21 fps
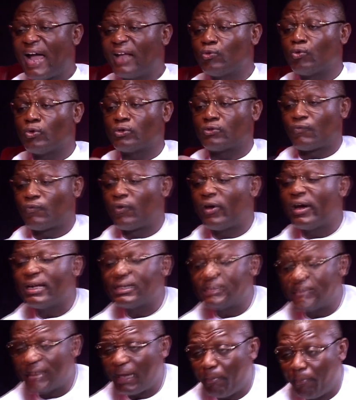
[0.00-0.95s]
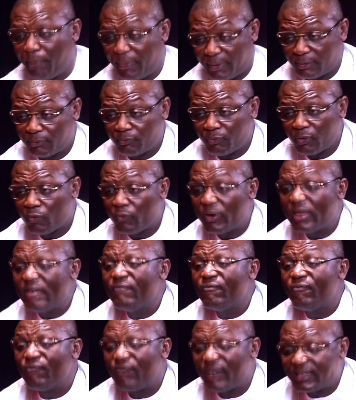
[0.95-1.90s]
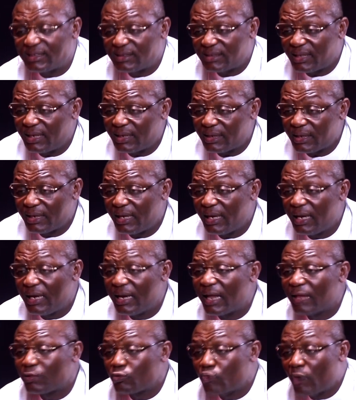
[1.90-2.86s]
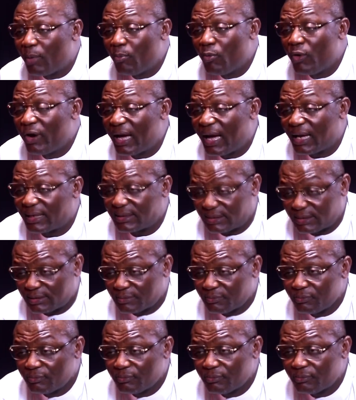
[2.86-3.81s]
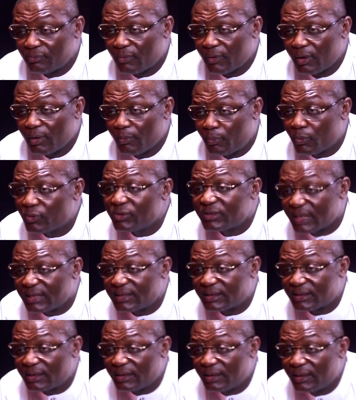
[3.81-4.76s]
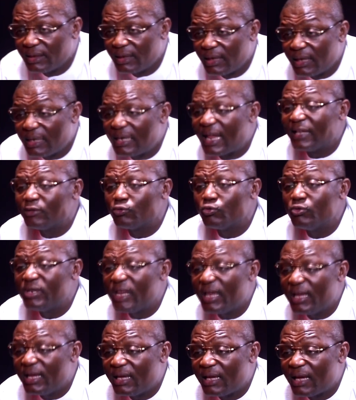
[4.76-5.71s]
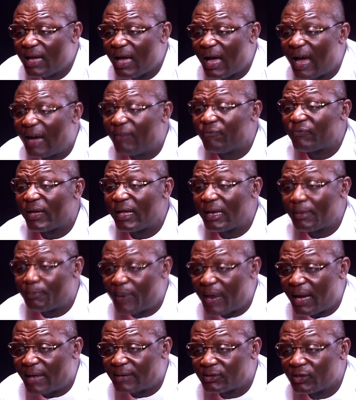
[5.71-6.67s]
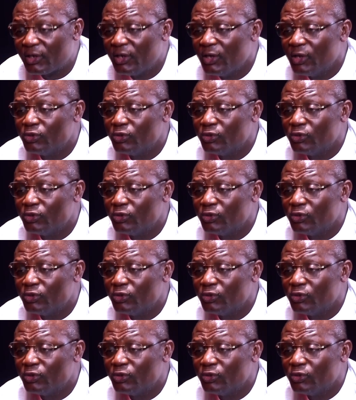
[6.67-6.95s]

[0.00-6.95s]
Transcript: That was, for example, we invested in Atuabo gas processing that today have helped us